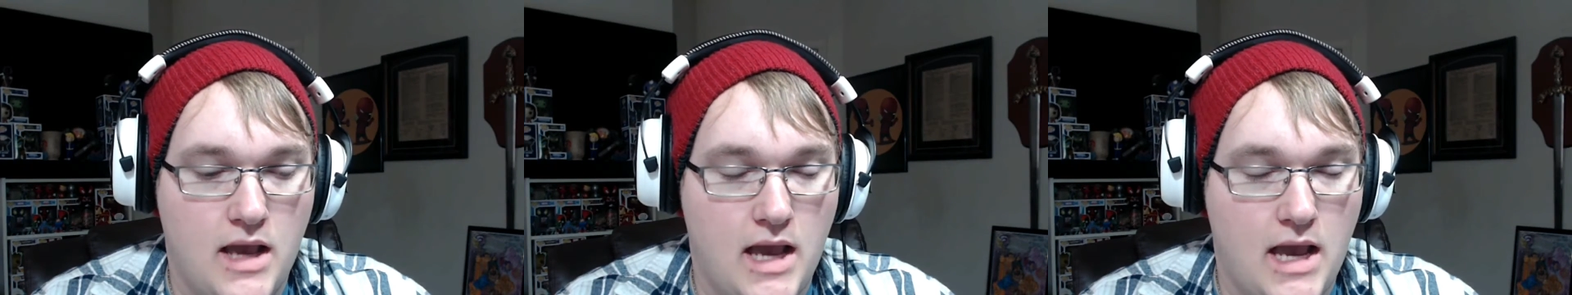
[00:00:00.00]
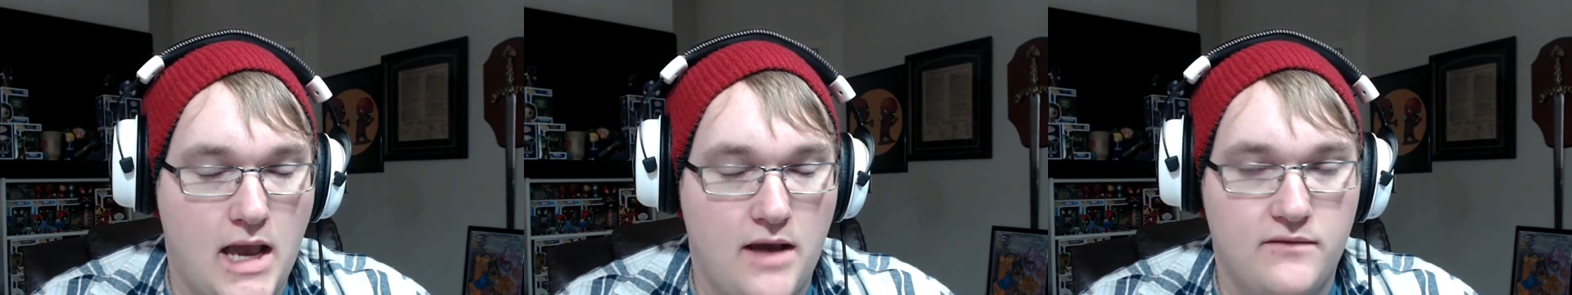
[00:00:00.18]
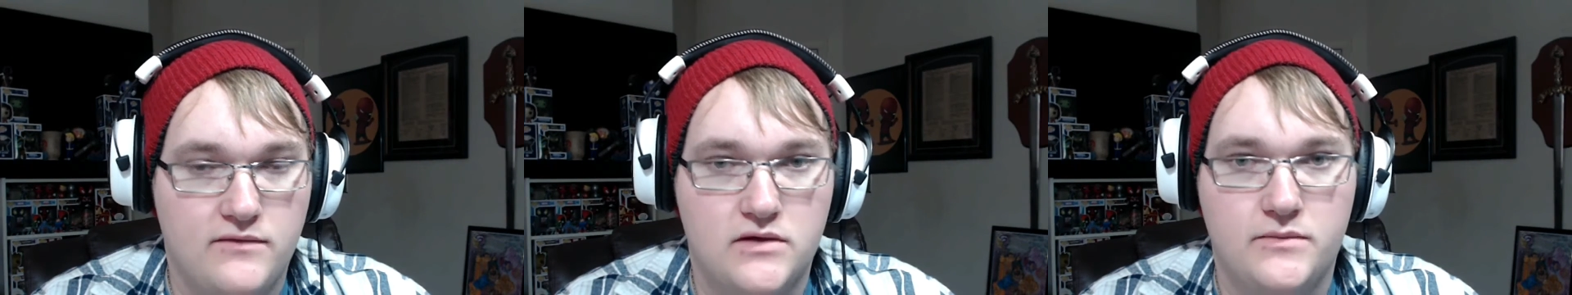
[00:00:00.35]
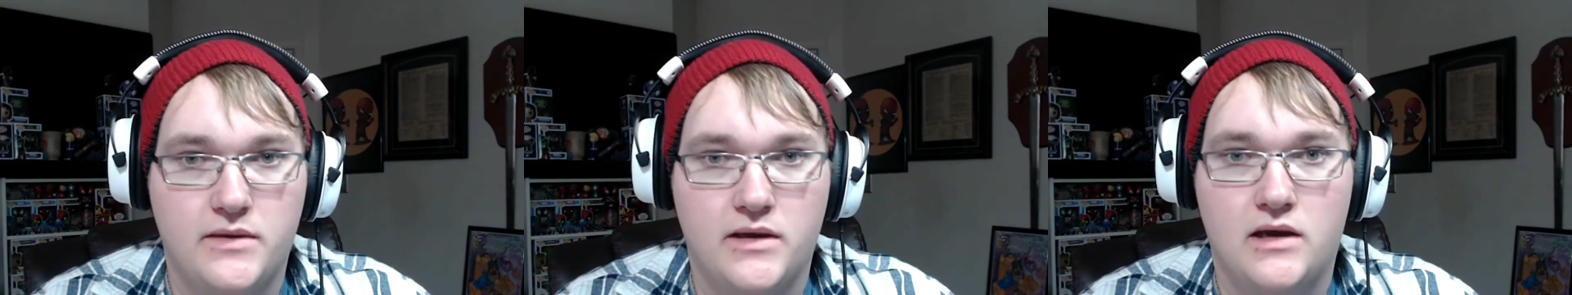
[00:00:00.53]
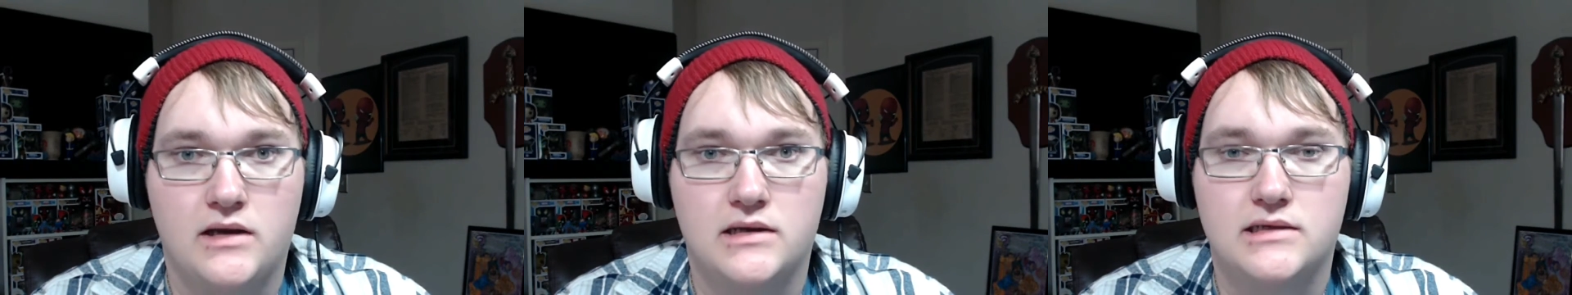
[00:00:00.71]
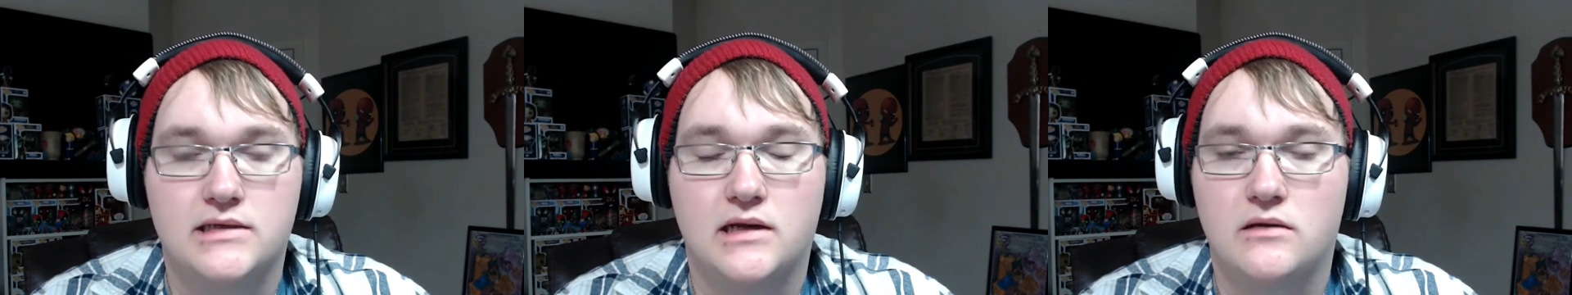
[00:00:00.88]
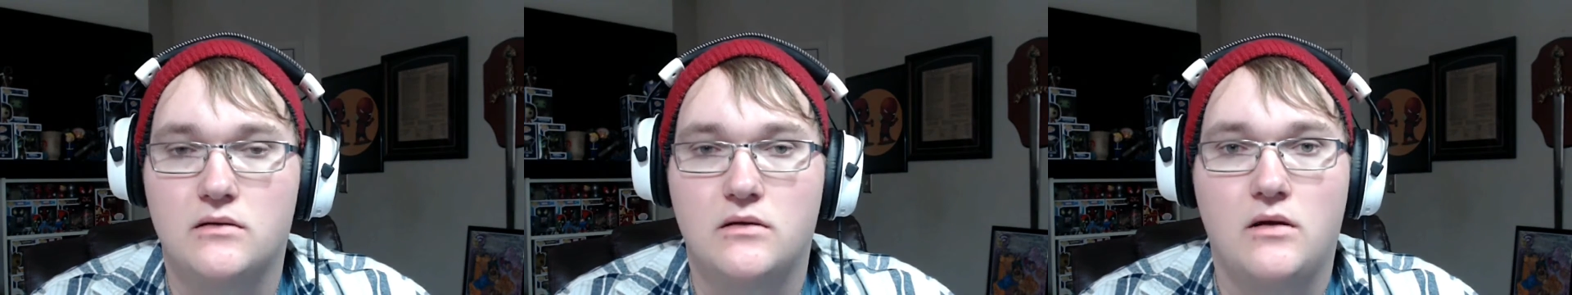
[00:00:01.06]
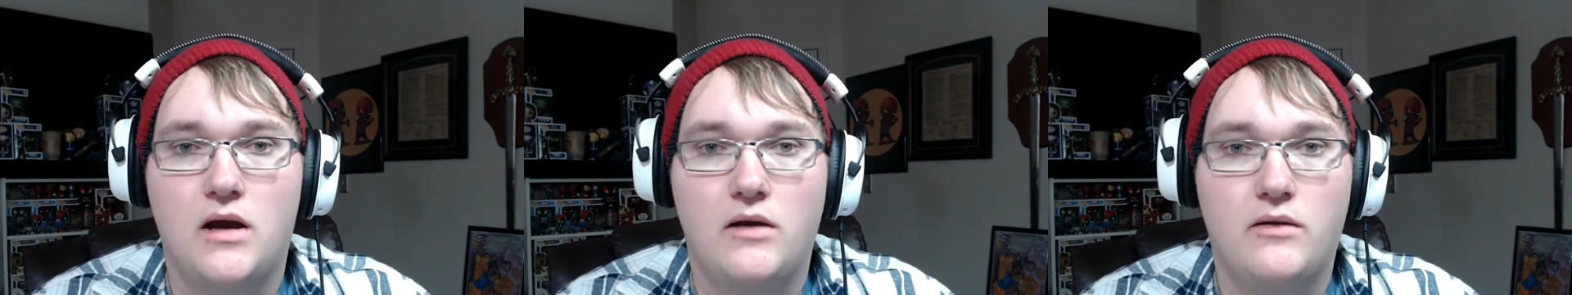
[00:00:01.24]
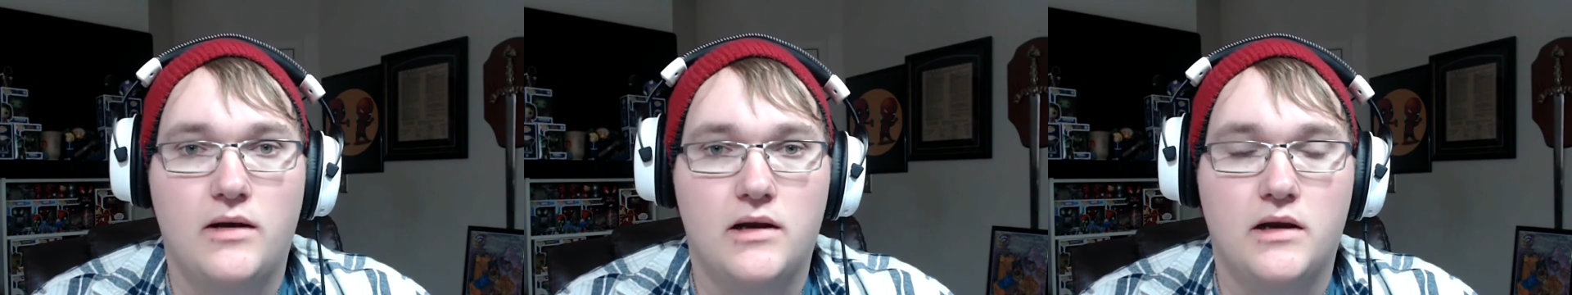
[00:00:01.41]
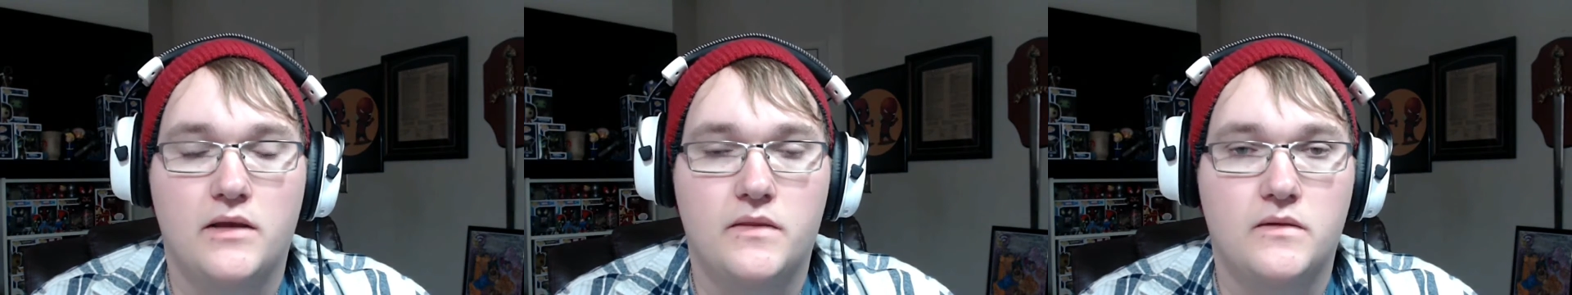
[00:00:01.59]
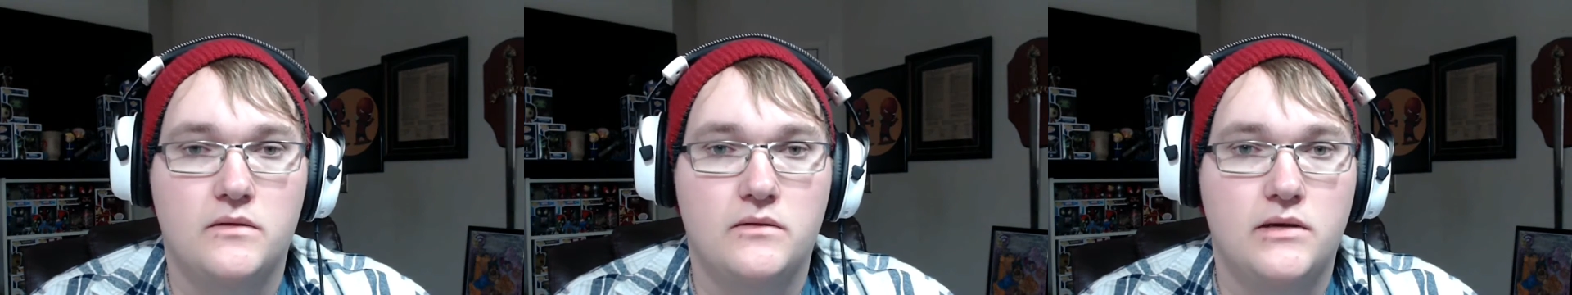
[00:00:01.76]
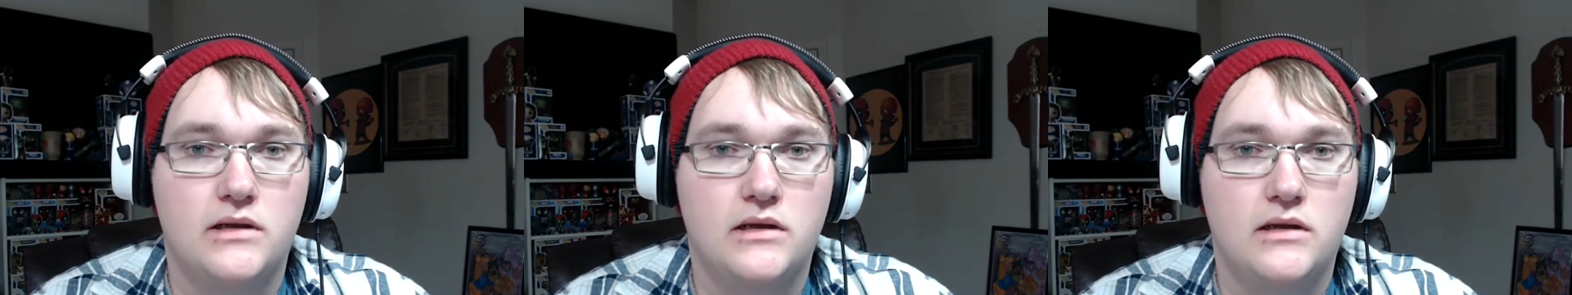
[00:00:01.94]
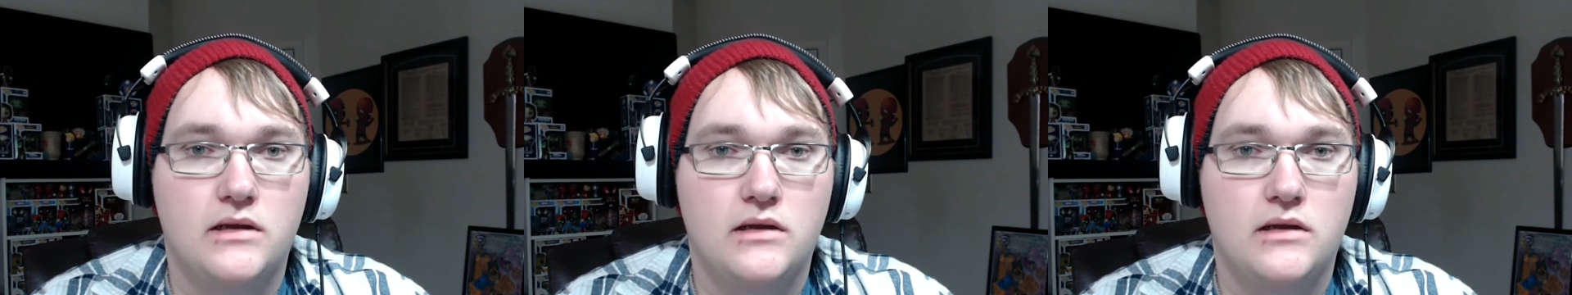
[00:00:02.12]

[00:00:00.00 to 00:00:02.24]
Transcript: have to be honest, I don't know how I got through it.